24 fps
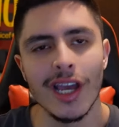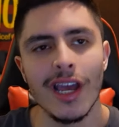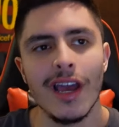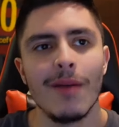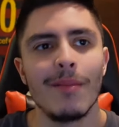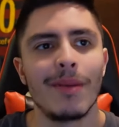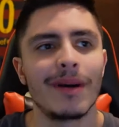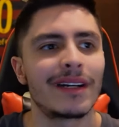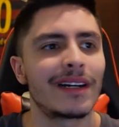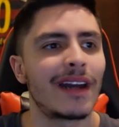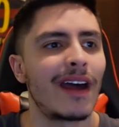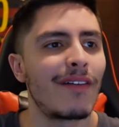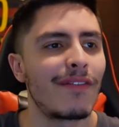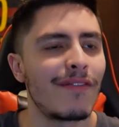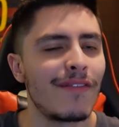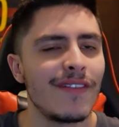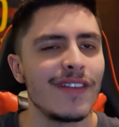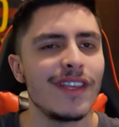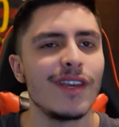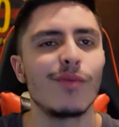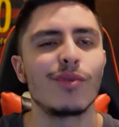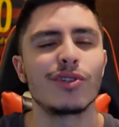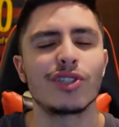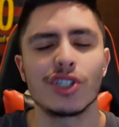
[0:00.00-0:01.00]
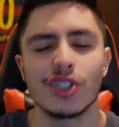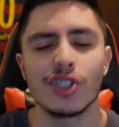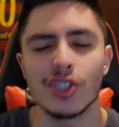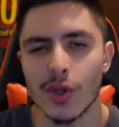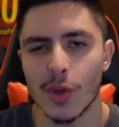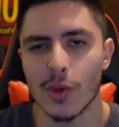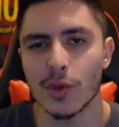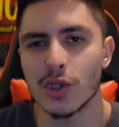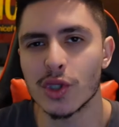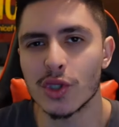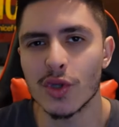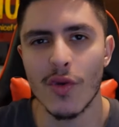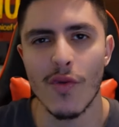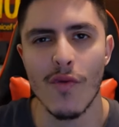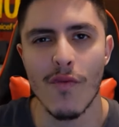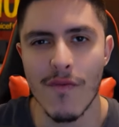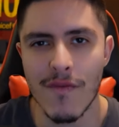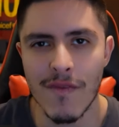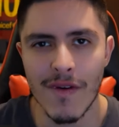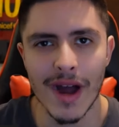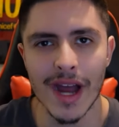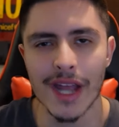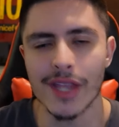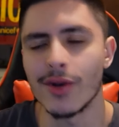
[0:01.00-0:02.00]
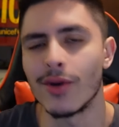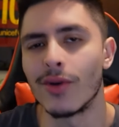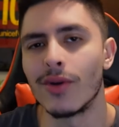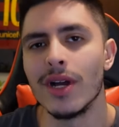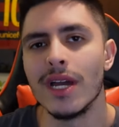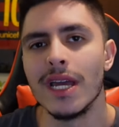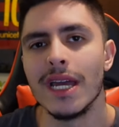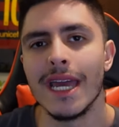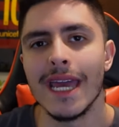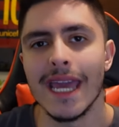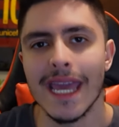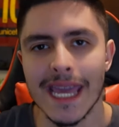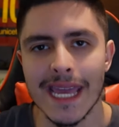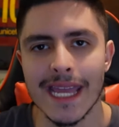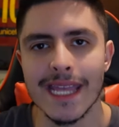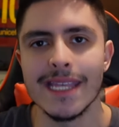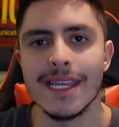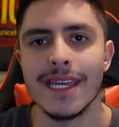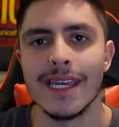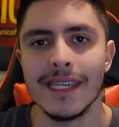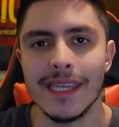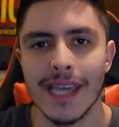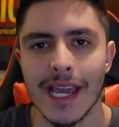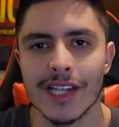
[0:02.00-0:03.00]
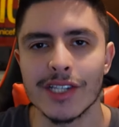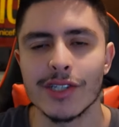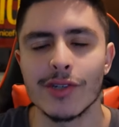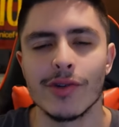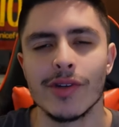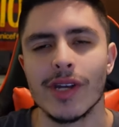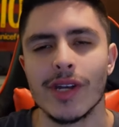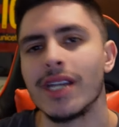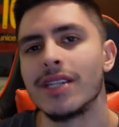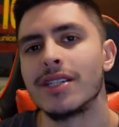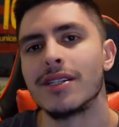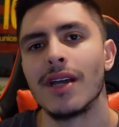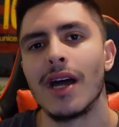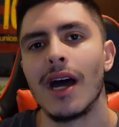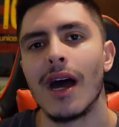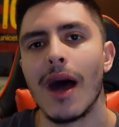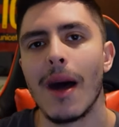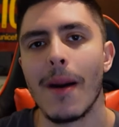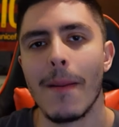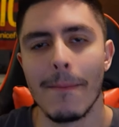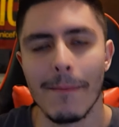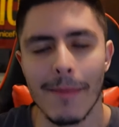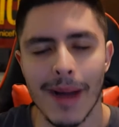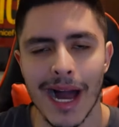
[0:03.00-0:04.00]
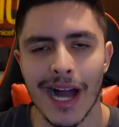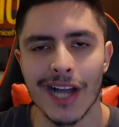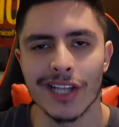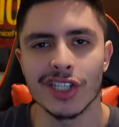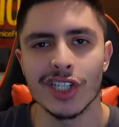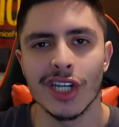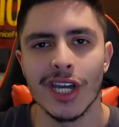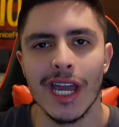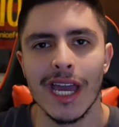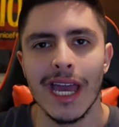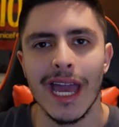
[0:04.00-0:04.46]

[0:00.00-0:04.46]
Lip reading: But Raphinha was so, so vital in yesterday's match.